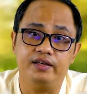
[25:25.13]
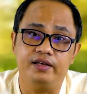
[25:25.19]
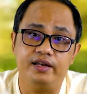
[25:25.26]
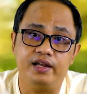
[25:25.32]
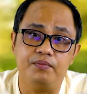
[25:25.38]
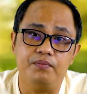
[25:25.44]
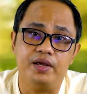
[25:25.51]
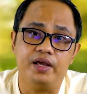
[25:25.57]

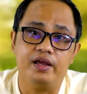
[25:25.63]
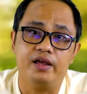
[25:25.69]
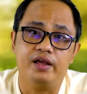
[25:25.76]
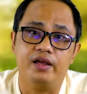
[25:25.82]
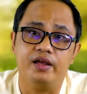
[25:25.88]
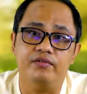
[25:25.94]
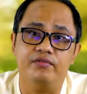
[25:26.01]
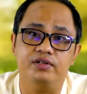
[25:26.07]
they may
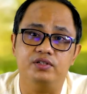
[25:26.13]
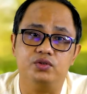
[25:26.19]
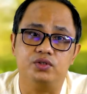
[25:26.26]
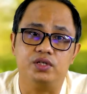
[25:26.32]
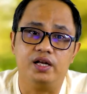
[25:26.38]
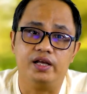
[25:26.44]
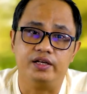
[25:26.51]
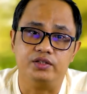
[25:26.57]
even
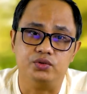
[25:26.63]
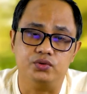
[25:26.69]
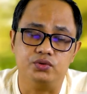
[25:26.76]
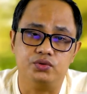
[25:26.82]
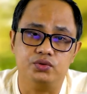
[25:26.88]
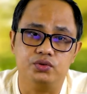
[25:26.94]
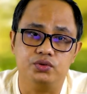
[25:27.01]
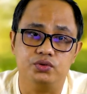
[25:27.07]
totally exhaust.